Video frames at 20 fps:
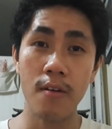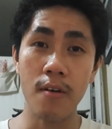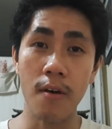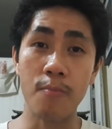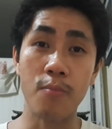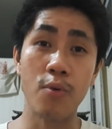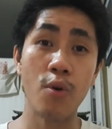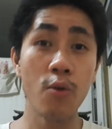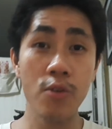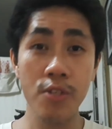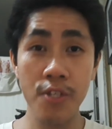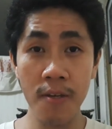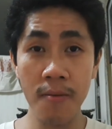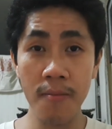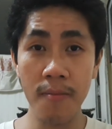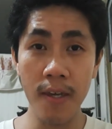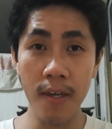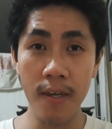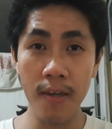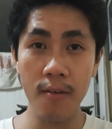
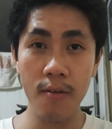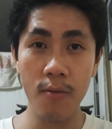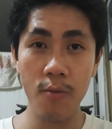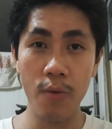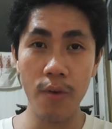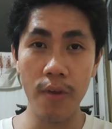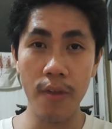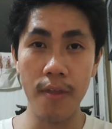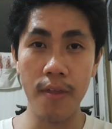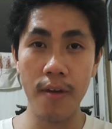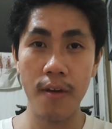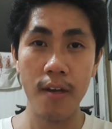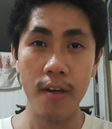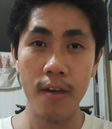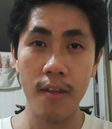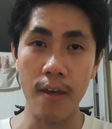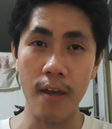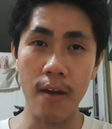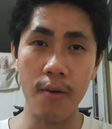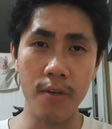approaching me with
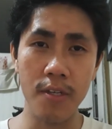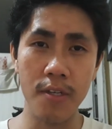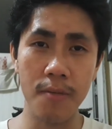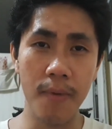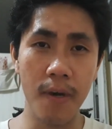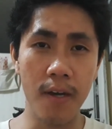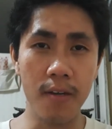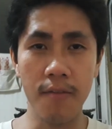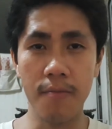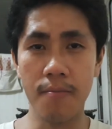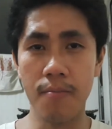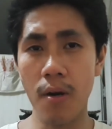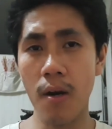their respective